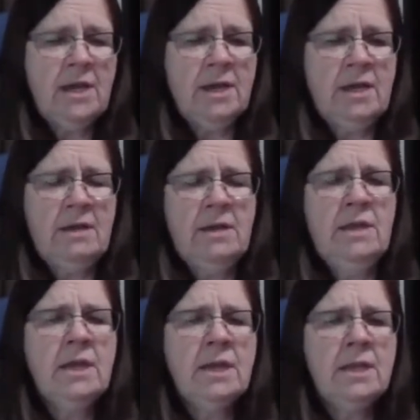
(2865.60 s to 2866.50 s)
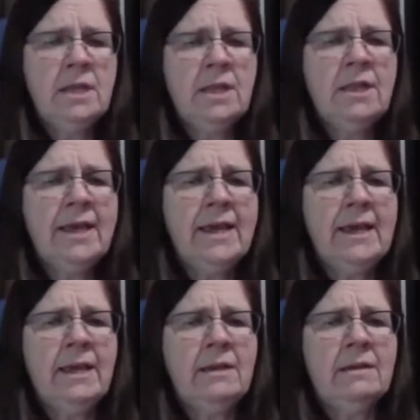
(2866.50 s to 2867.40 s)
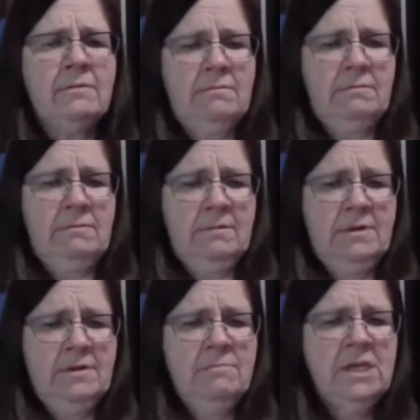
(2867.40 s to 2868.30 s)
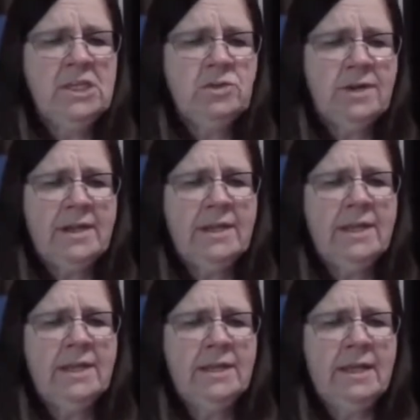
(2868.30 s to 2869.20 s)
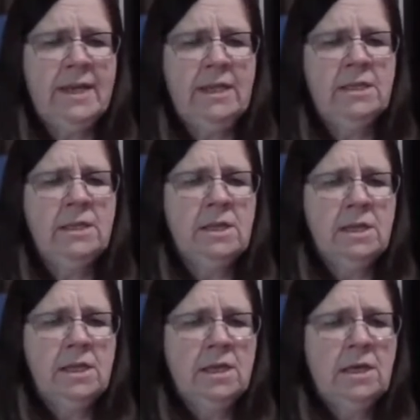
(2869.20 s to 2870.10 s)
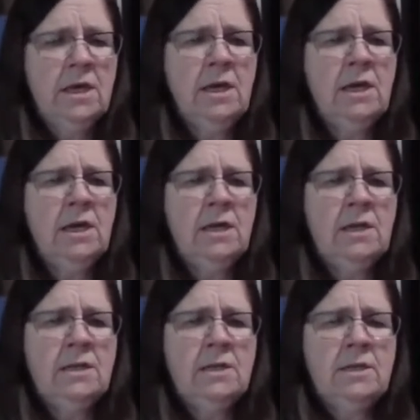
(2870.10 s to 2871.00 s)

on Hidden Lane? Mystery on Hidden Lane. Let